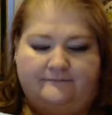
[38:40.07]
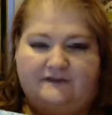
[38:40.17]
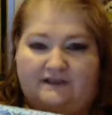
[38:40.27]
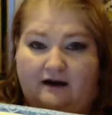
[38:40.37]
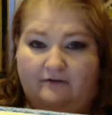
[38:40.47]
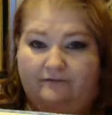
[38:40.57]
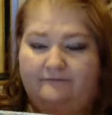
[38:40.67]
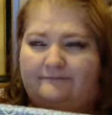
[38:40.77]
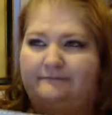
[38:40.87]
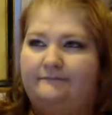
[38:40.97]
serif,
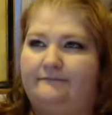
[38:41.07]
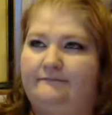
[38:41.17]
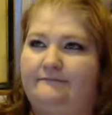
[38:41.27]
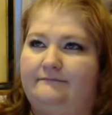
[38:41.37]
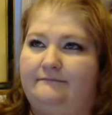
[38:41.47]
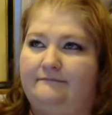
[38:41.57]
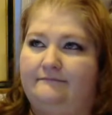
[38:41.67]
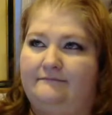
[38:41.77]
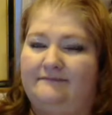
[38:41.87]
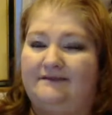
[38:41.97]

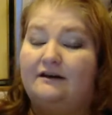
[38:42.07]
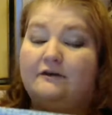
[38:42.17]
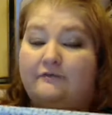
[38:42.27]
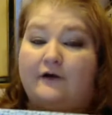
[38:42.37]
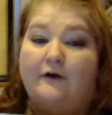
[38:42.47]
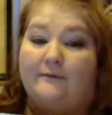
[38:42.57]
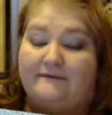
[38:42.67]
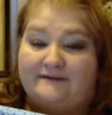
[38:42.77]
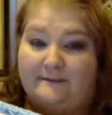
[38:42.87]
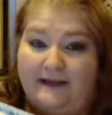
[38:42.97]
they're a foam
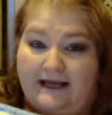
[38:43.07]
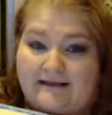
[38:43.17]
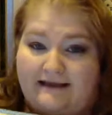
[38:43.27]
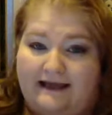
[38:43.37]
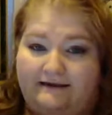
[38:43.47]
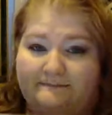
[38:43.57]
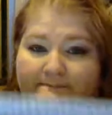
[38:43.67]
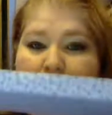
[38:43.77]
of some kind, okay?